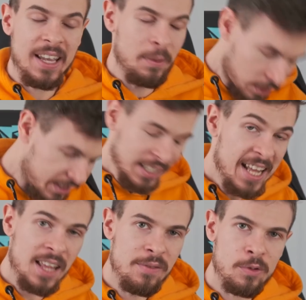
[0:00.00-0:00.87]
I want a
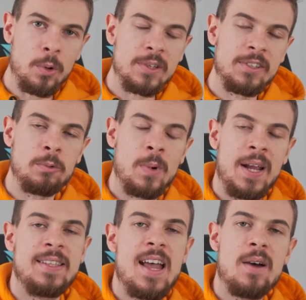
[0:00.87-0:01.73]
lot of courses
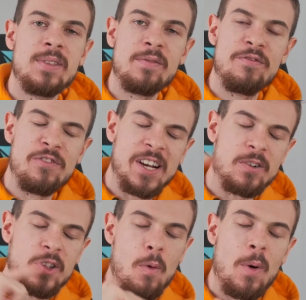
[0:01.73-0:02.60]
right now, then fear
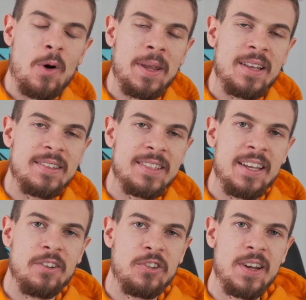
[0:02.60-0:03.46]
no more because
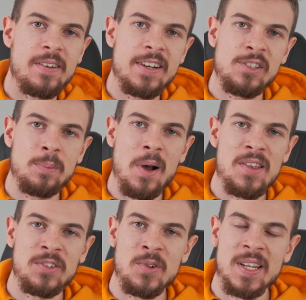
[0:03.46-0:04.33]
Skillshare is
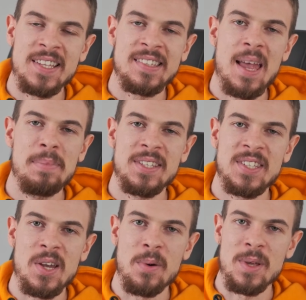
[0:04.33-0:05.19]
sponsoring this
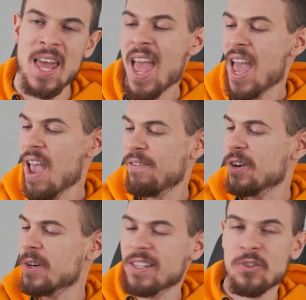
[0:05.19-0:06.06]
episode. If
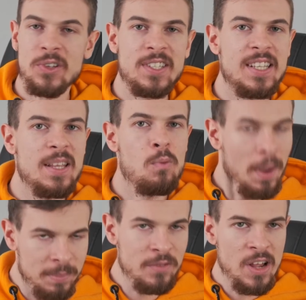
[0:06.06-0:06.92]
you're interested in
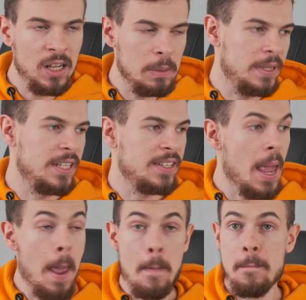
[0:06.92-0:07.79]
web development,
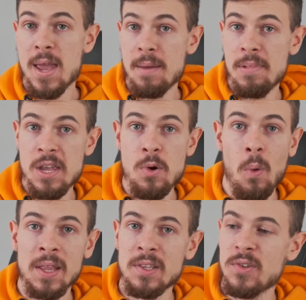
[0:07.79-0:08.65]
maybe you
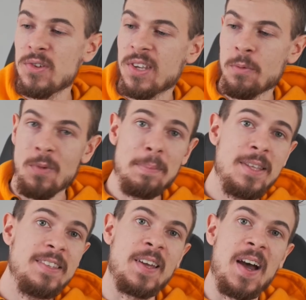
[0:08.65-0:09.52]
want to do some web
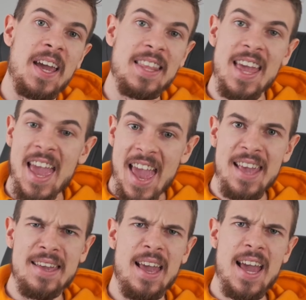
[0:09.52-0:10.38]
design.
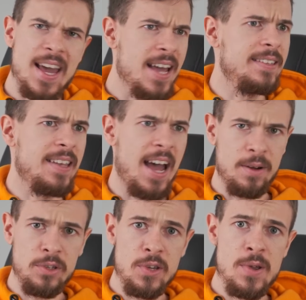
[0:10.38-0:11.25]
Hey, Ed,
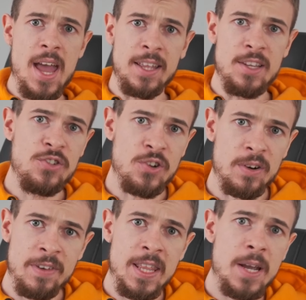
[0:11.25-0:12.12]
how do you edit your
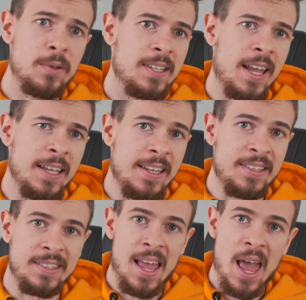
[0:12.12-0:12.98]
videos like
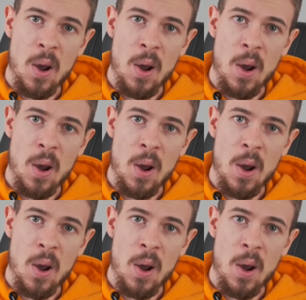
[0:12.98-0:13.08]
this?